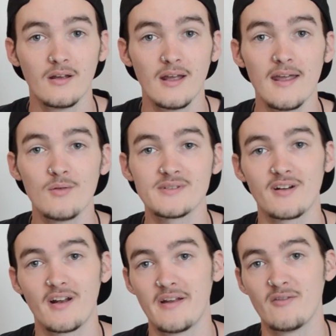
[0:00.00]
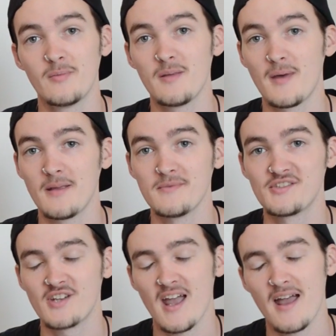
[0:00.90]
Hey, what's going on, everybody? My name is
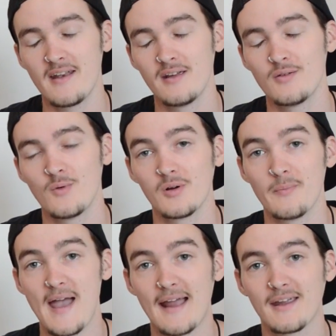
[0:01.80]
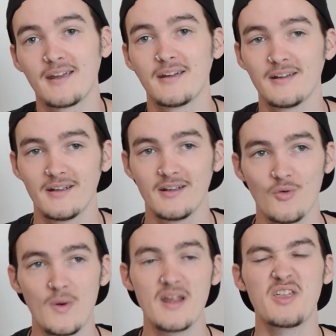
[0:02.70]
Chad. Welcome back.
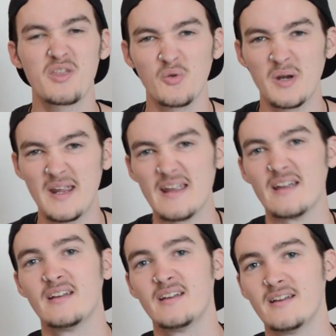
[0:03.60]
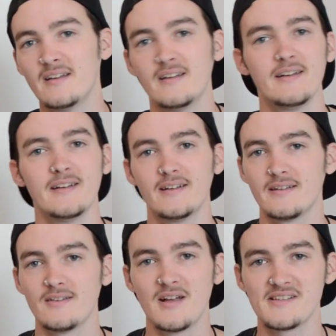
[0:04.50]
Week 3.
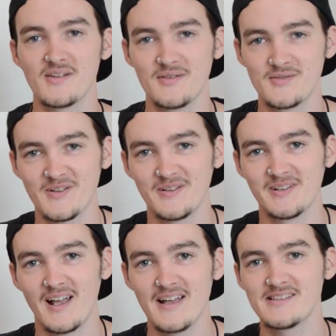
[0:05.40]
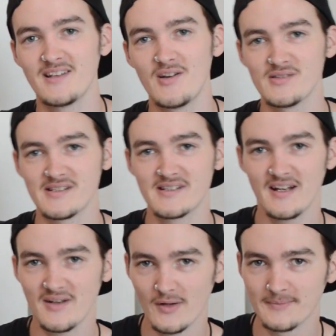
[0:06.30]
You guys know the drill. Highs and lows. Let's get
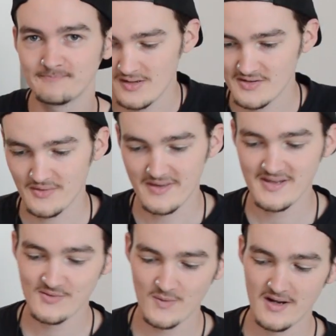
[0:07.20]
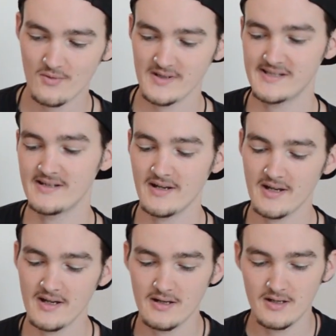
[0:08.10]
into it. So this week we
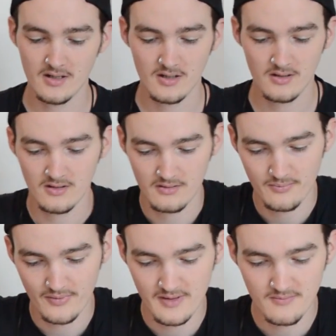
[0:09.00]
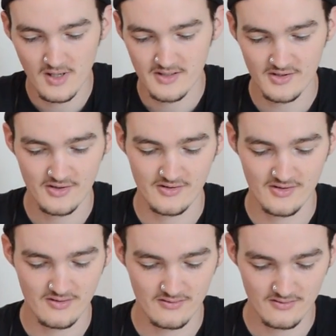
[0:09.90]
studied pretty much
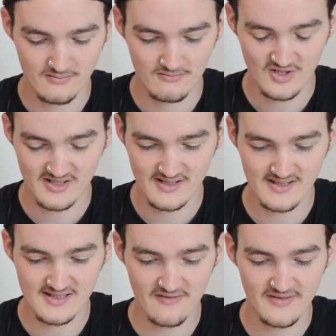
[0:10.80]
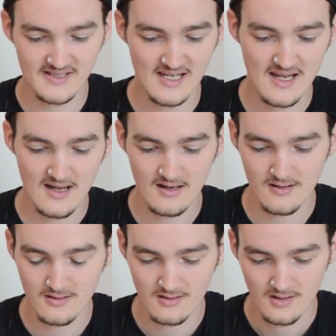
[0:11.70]
just the stuff that's
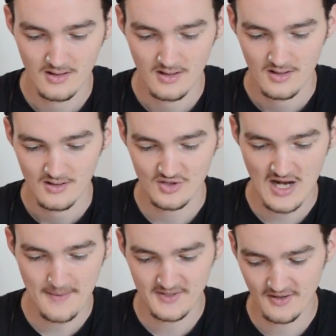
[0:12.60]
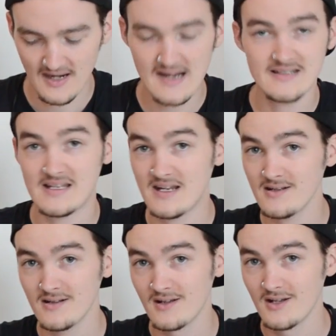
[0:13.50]
in chapter
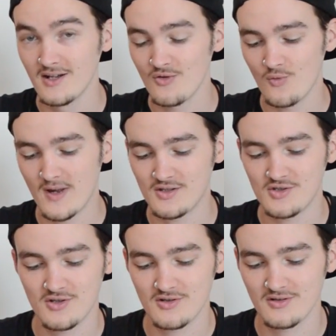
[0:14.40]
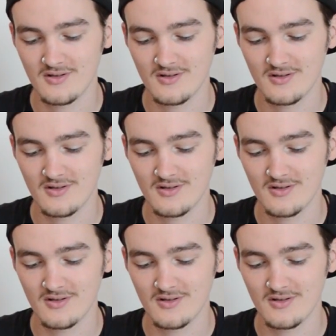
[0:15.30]
18, which